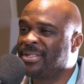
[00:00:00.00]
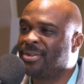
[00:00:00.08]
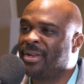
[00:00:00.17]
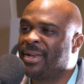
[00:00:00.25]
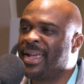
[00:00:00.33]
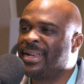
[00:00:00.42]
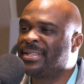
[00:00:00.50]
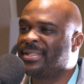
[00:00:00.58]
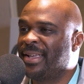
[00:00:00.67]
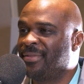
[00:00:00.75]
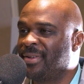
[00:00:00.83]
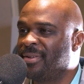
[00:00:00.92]
from high school in
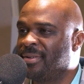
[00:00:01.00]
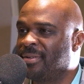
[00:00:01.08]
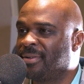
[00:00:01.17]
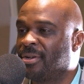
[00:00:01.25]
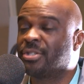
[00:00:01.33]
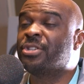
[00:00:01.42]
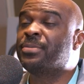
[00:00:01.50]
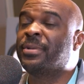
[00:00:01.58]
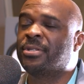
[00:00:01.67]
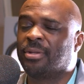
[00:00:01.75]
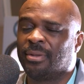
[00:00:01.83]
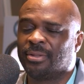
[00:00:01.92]
'97. Okay. Or excuse
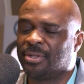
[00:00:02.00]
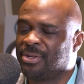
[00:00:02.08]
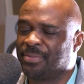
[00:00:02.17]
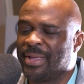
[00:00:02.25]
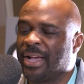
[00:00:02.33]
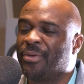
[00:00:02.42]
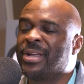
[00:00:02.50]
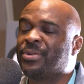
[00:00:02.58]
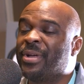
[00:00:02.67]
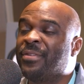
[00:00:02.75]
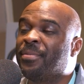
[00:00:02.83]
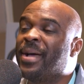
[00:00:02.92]
me, excuse me. I
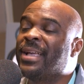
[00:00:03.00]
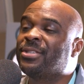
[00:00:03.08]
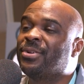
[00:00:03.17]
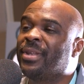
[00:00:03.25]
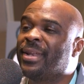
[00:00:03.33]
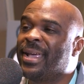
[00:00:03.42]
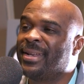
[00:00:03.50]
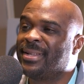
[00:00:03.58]
graduated from high school in